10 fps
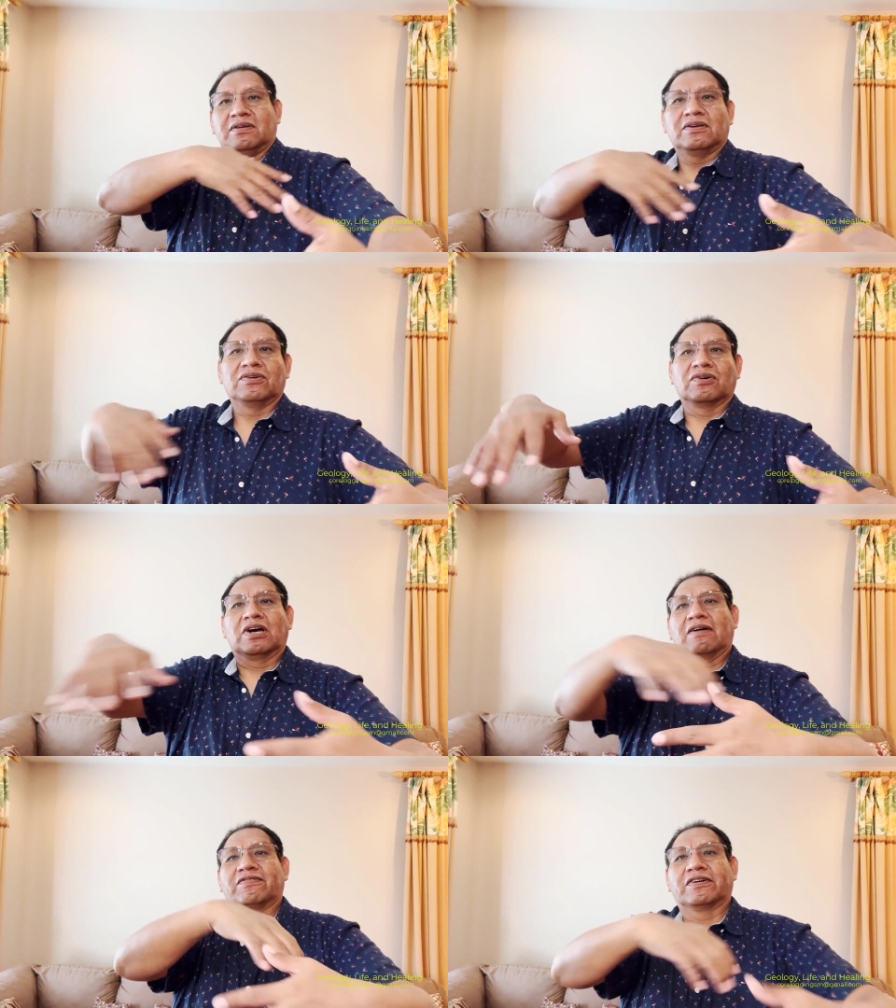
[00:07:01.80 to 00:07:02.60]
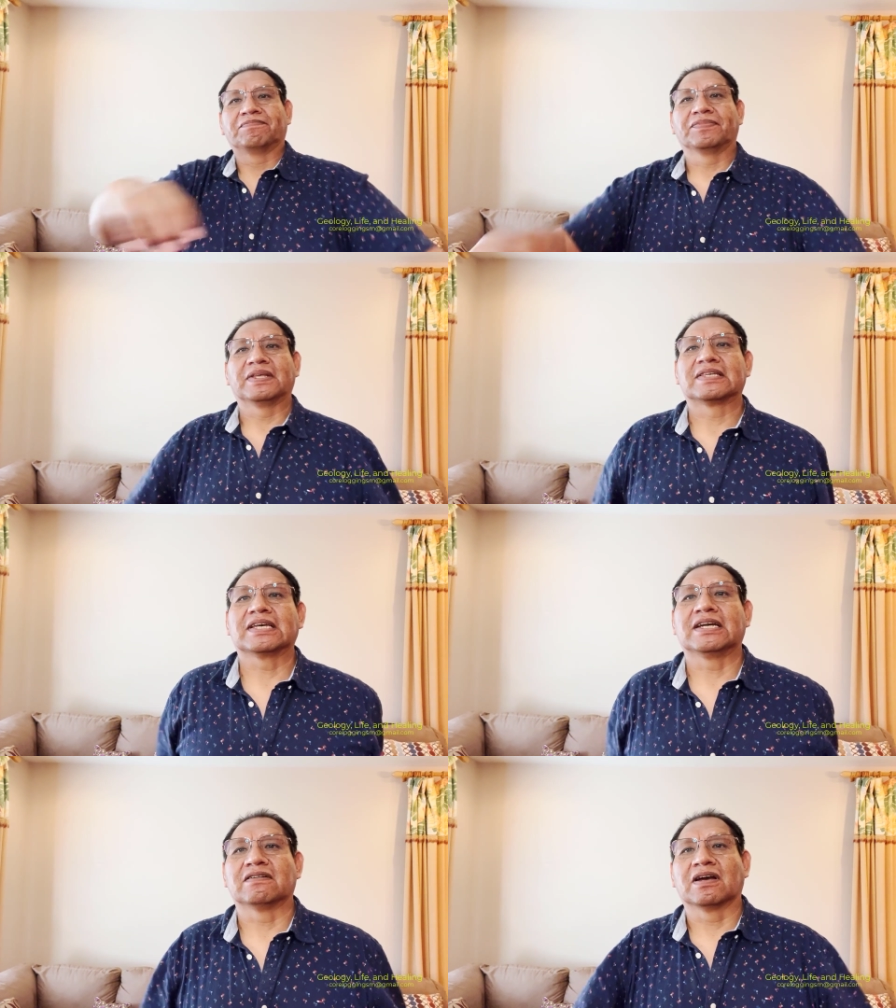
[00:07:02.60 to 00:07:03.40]
You have
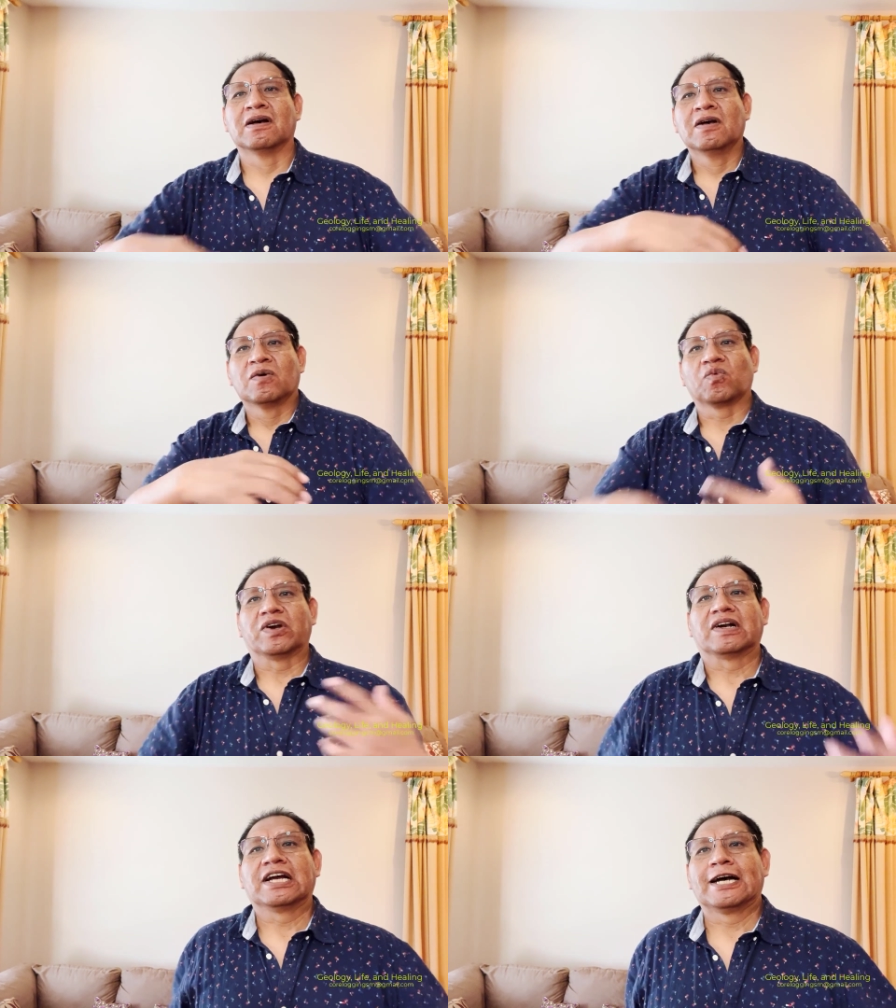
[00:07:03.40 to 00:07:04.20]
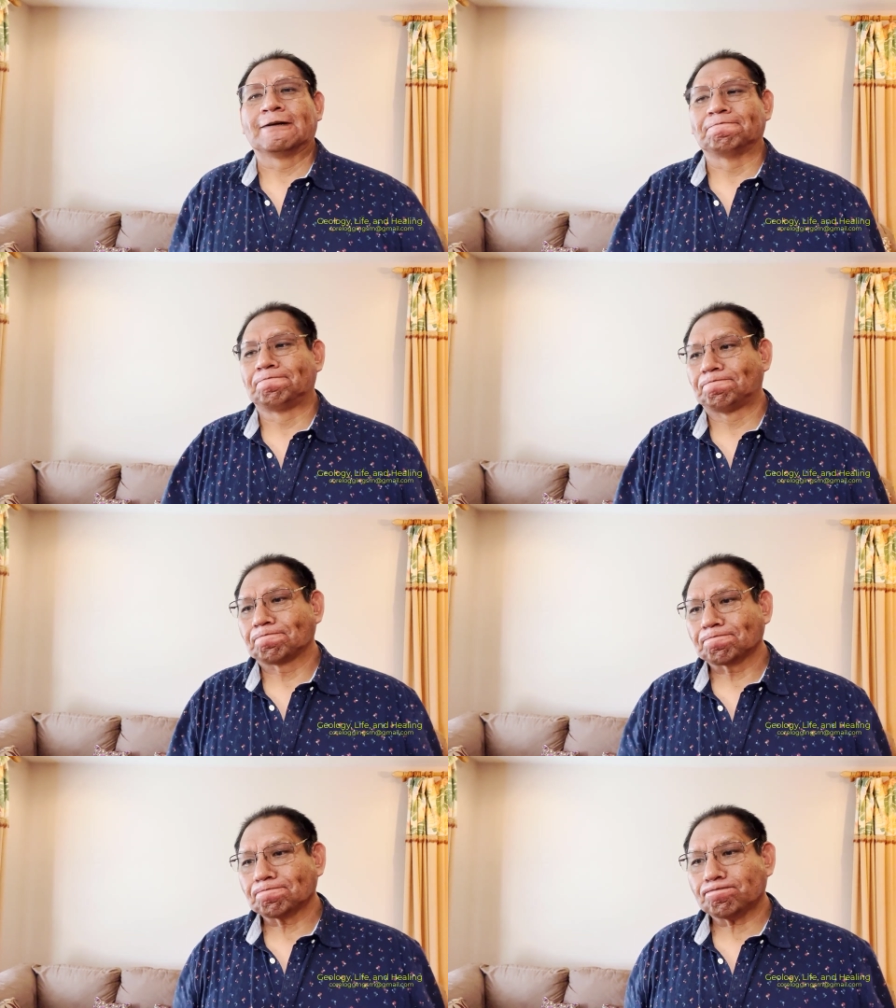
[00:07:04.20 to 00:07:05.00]
this area where
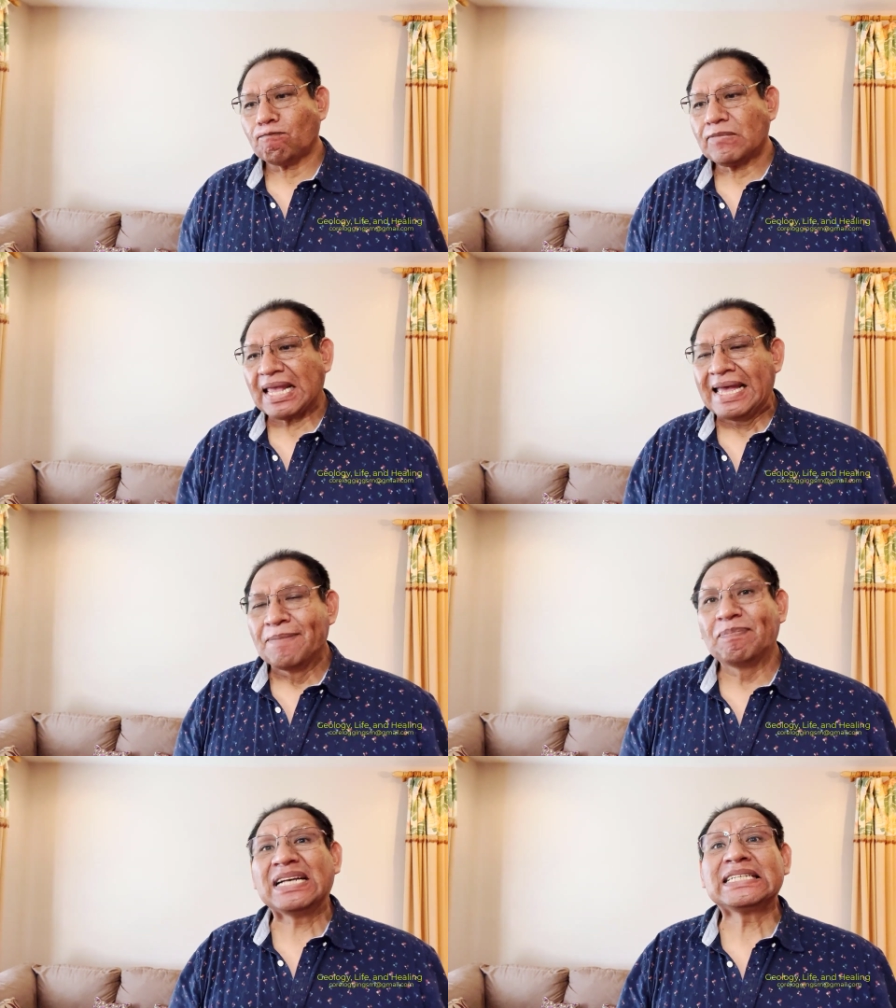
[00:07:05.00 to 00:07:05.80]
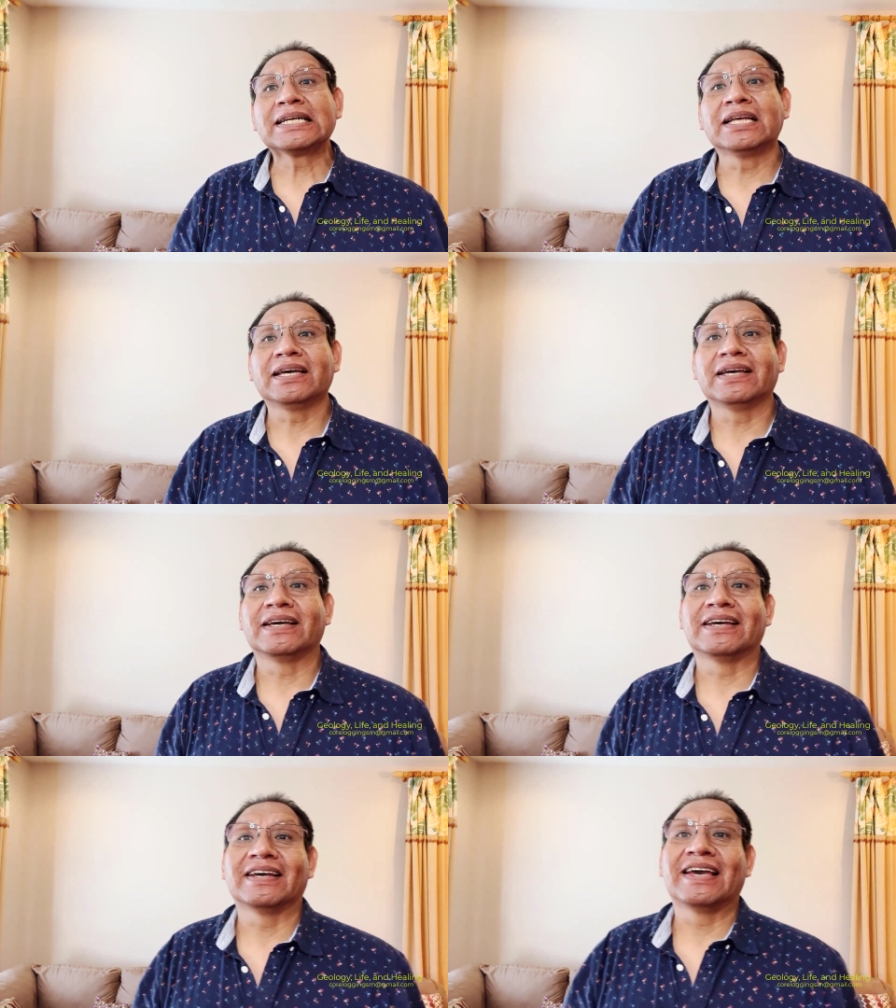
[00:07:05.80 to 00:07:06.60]
basically
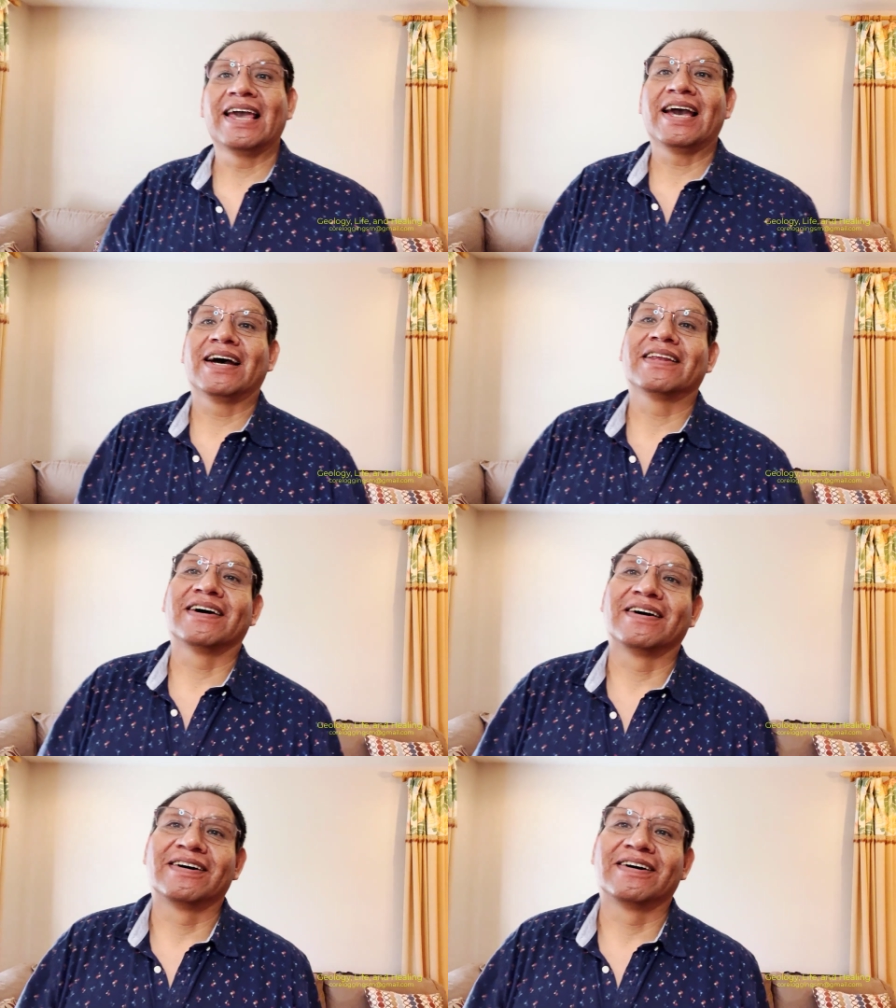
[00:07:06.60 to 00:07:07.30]
it had